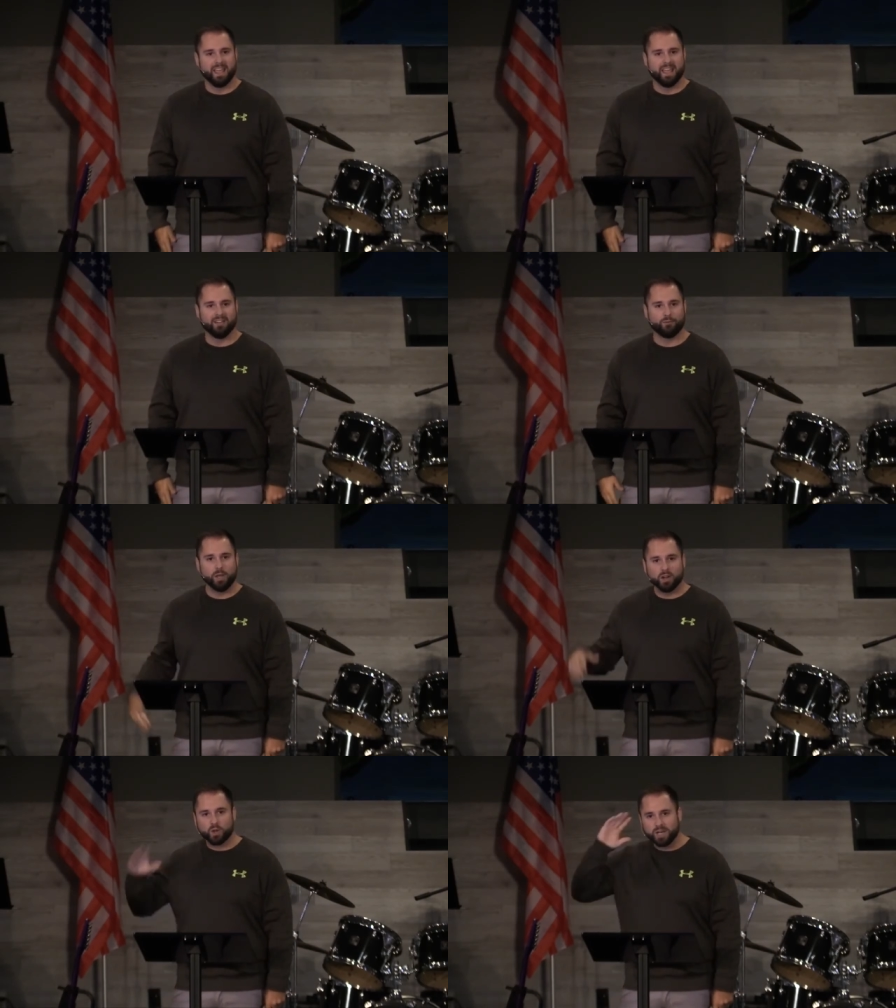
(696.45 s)
If
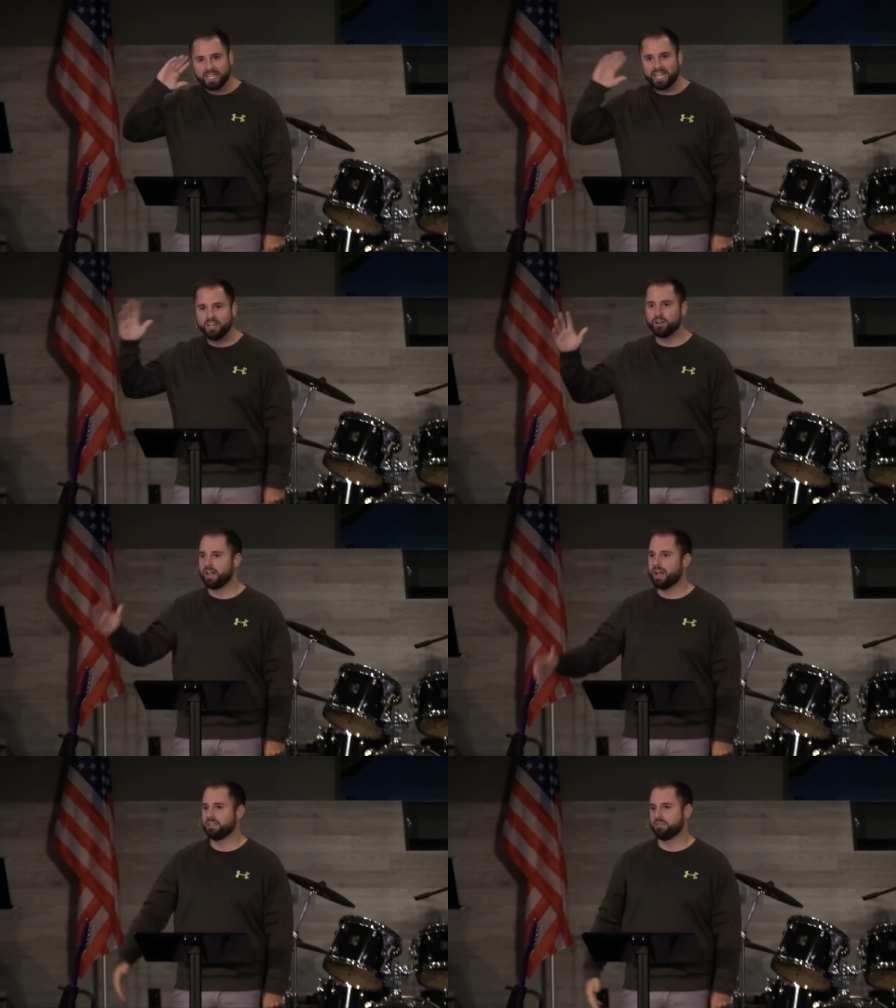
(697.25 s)
we are going to hear
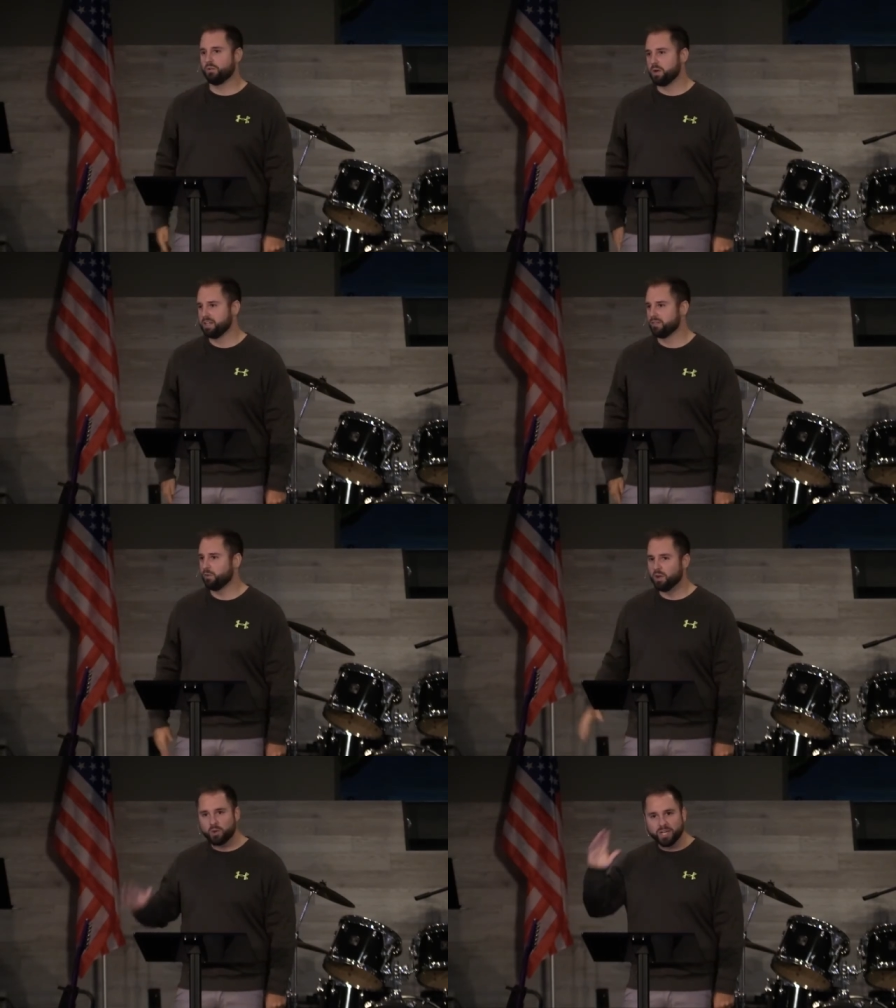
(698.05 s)
God's voice,
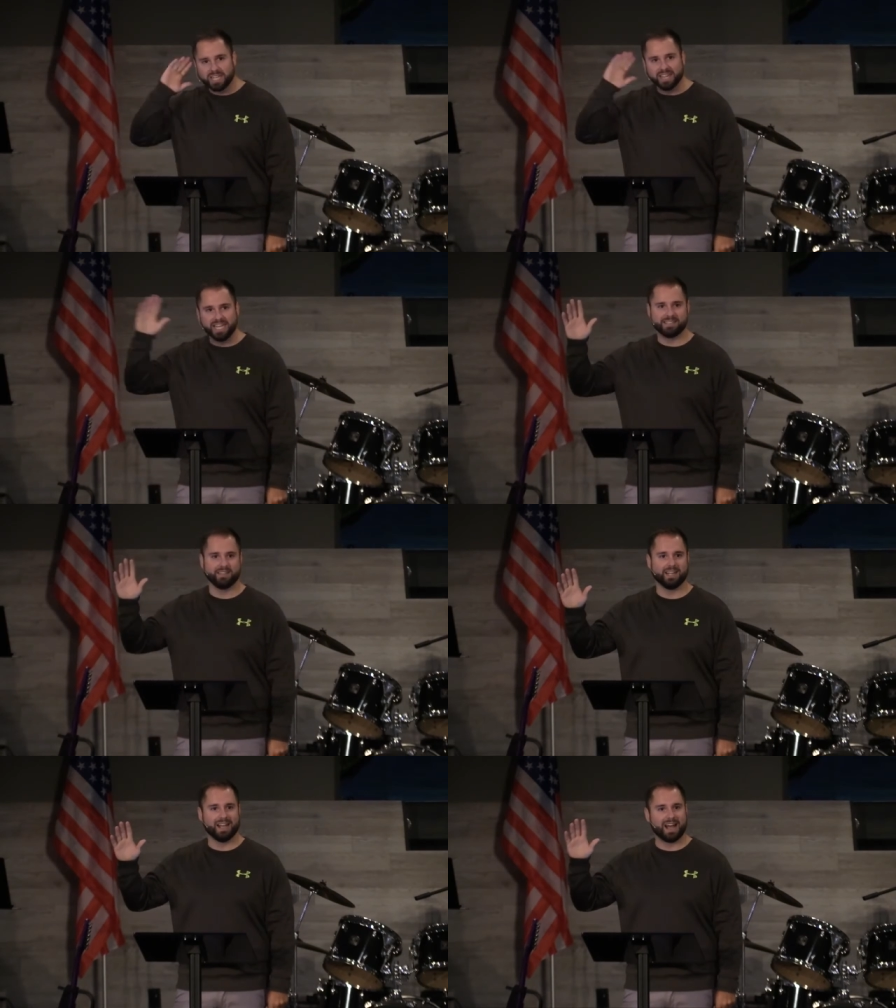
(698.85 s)
if we are going to
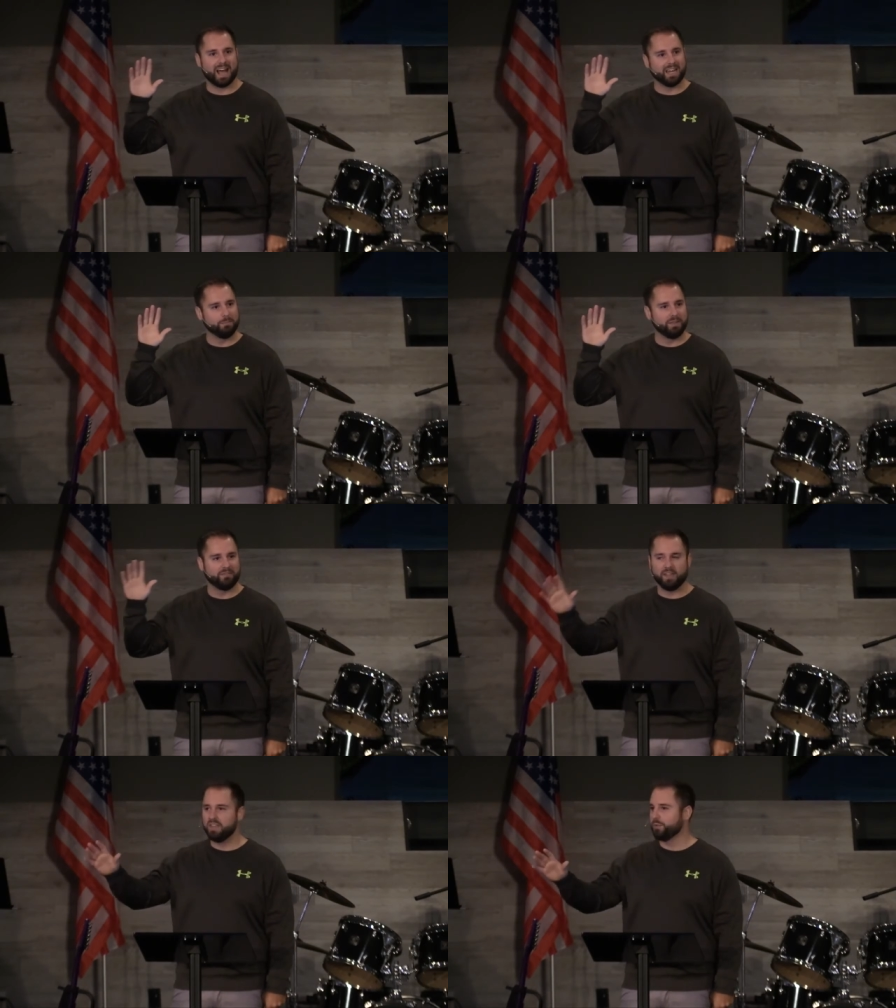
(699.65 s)
listen to God and be
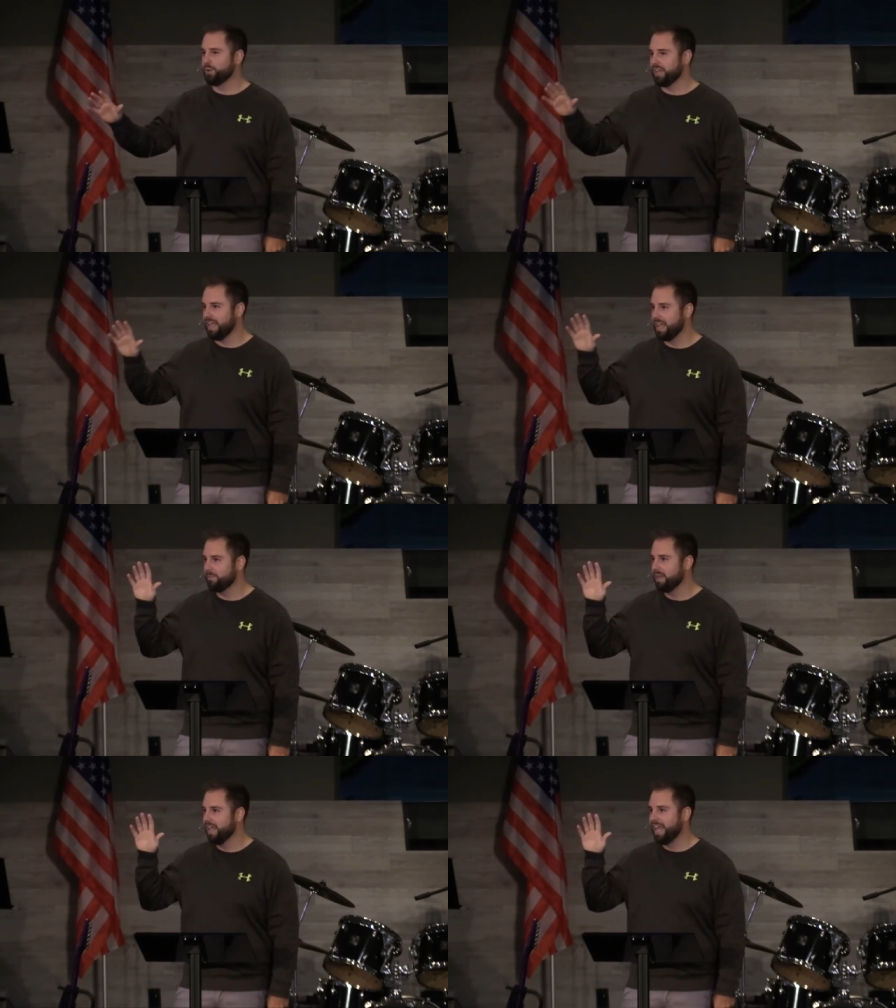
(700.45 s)
faithful to
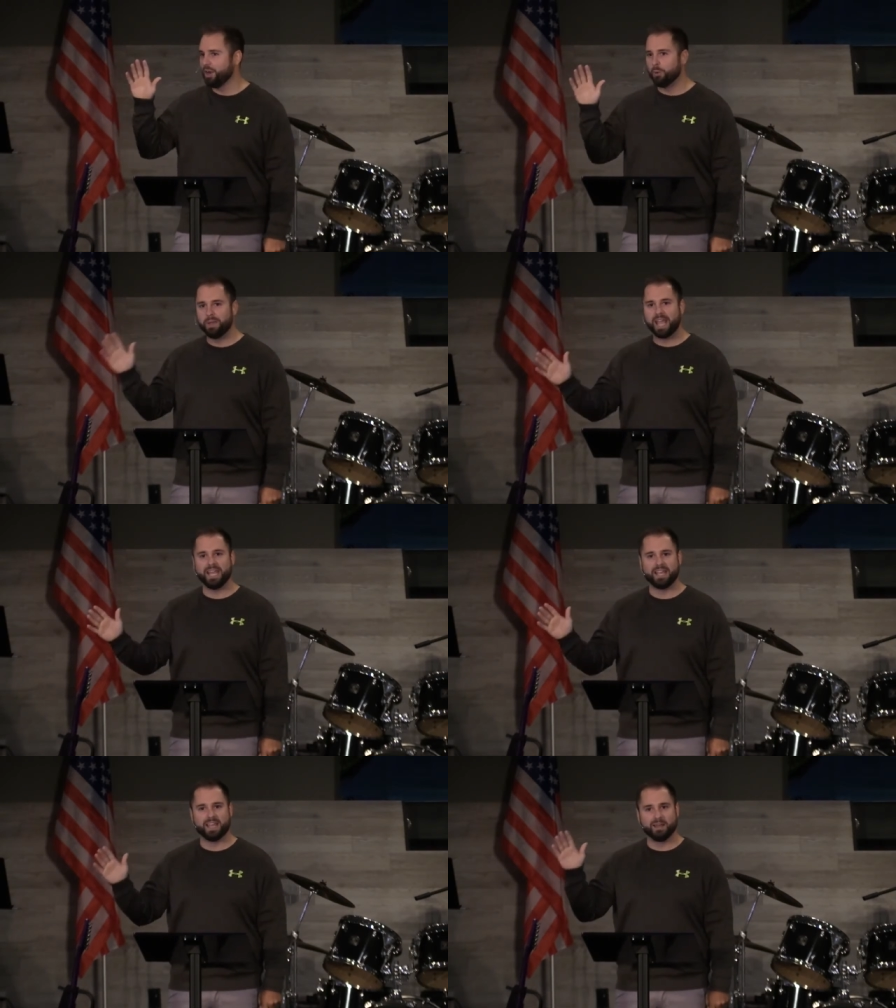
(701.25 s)
him and
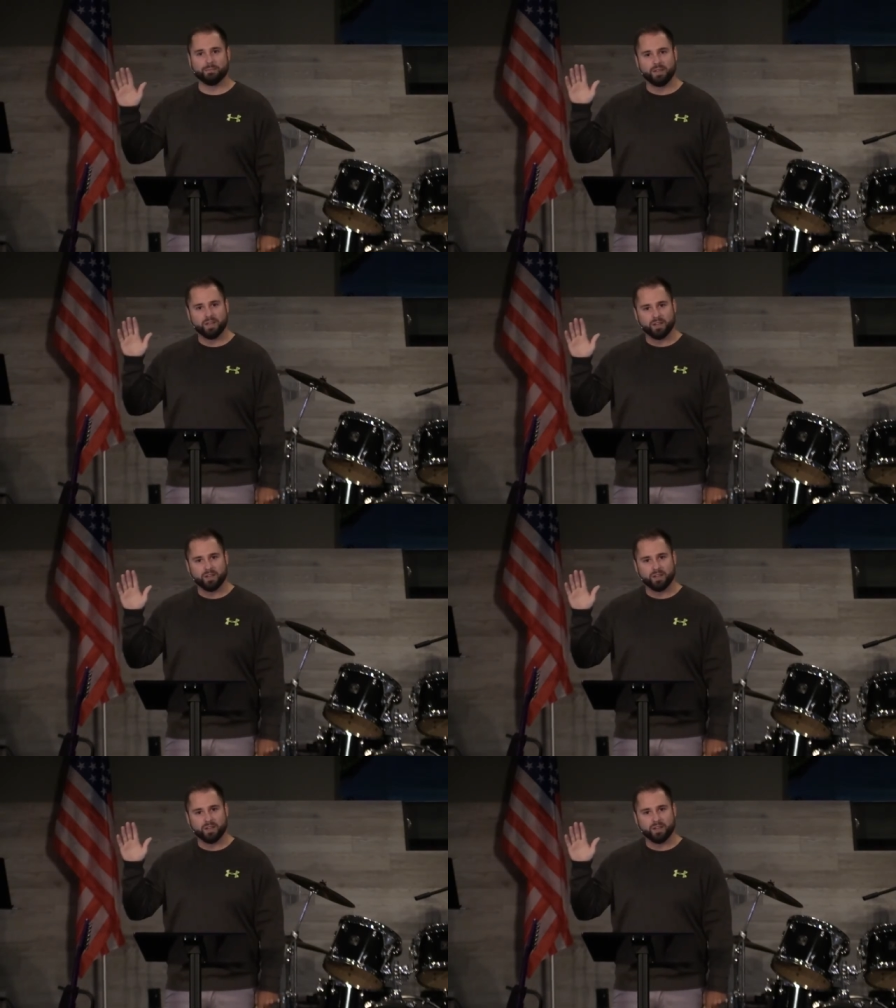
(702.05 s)
obey him,